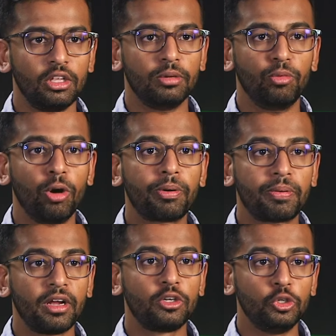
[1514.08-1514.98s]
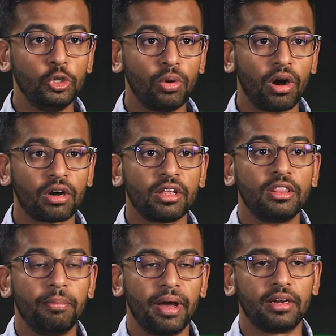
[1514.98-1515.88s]
The more prepared you are,
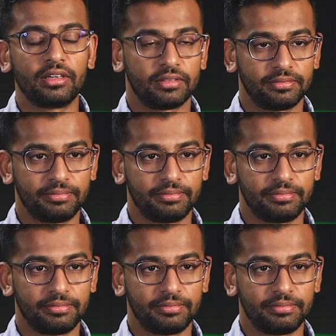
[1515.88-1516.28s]
the better.